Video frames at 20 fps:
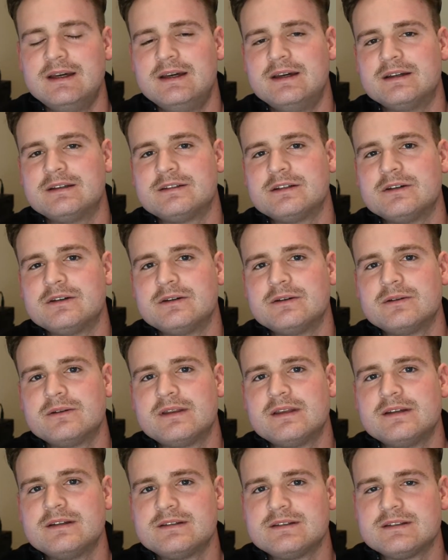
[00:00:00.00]
So
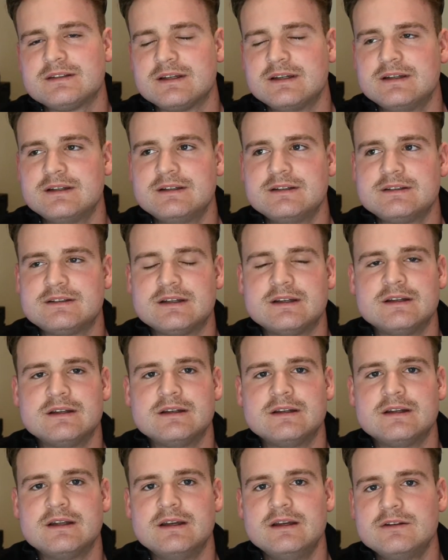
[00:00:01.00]
this is
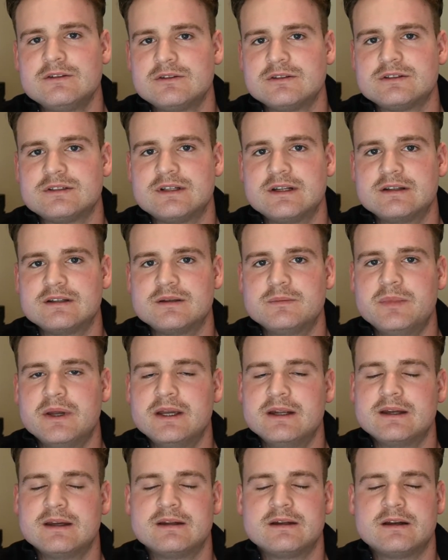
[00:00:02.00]
an interesting
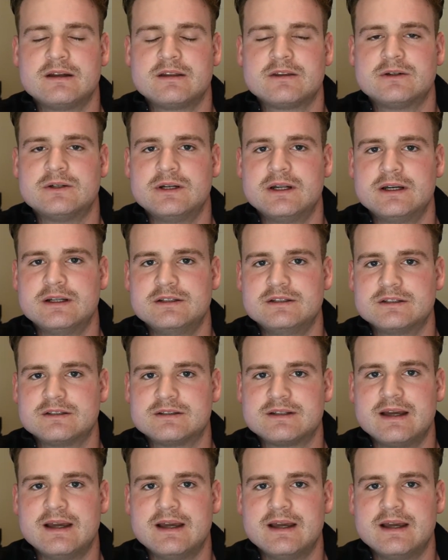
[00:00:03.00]
debate and I thought I'd just